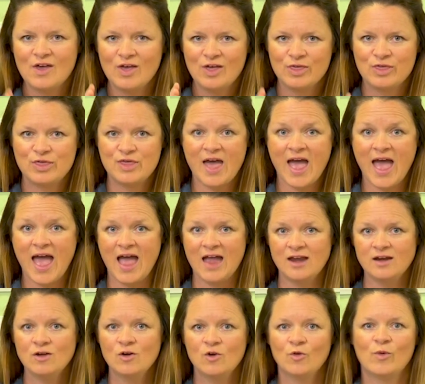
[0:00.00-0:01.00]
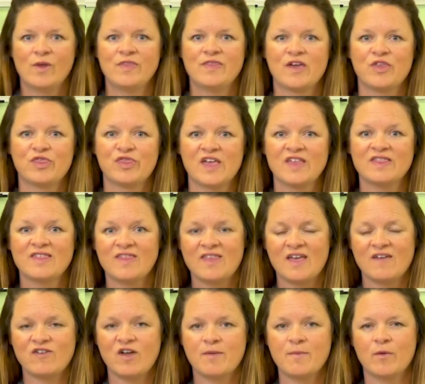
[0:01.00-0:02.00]
Then, when they think that
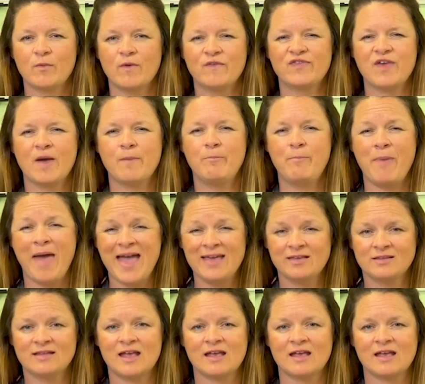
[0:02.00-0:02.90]
they've come up with their best,